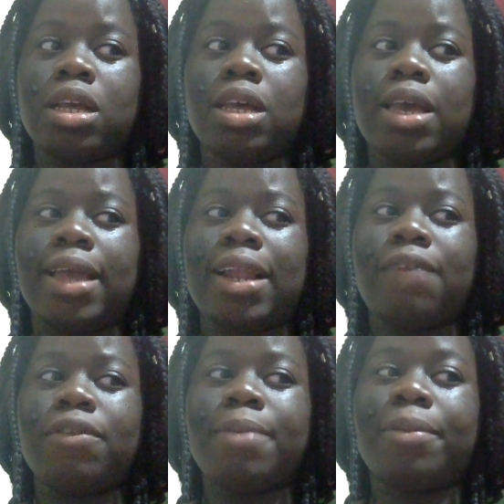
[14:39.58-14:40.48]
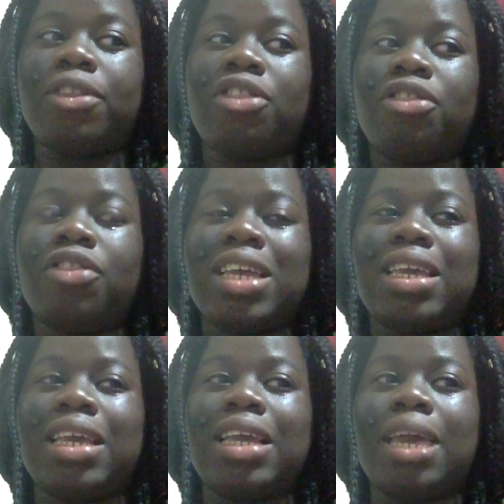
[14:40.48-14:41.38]
And I remember
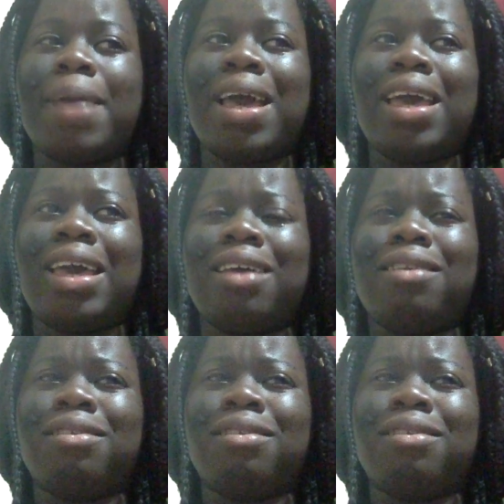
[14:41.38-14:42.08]
thinking in my head,